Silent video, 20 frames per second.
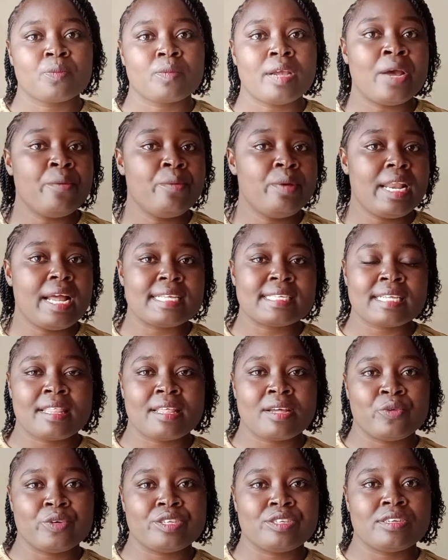I will ask the
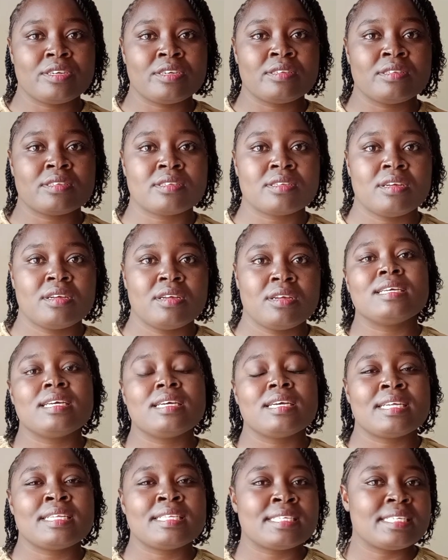questions
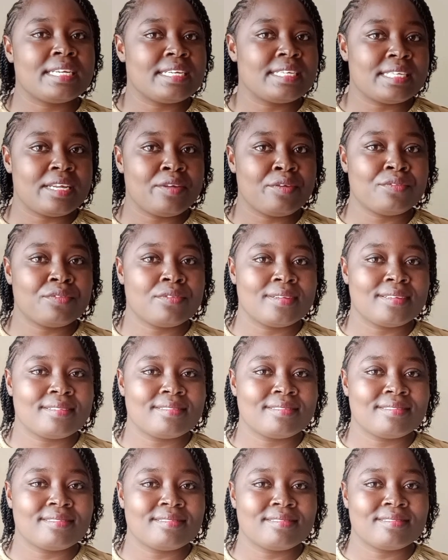and stay safe.
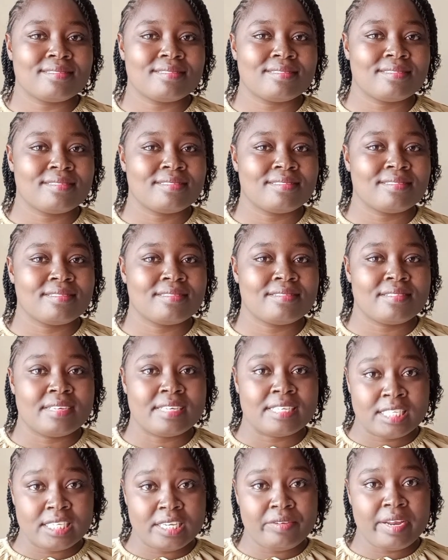
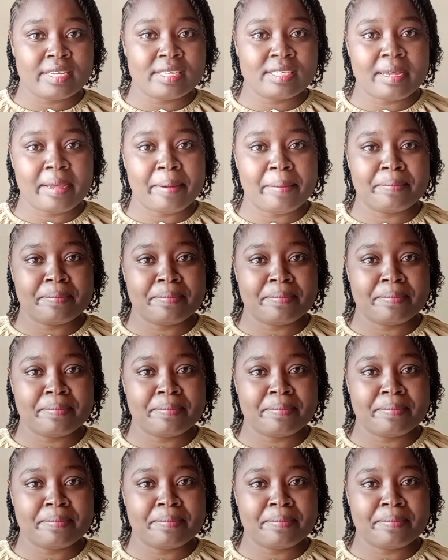See you next time.